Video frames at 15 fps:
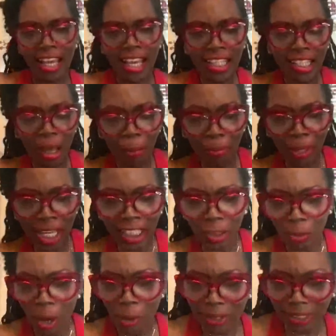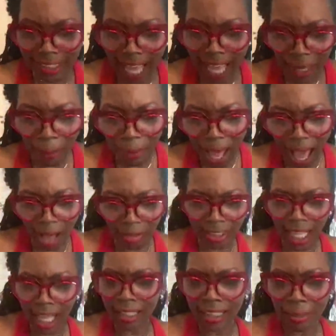in the beach. What was that about?
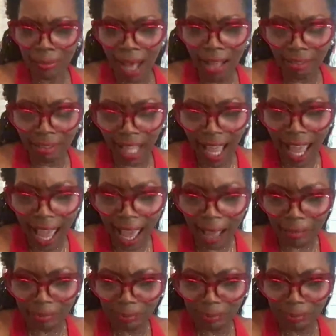Tell us about that.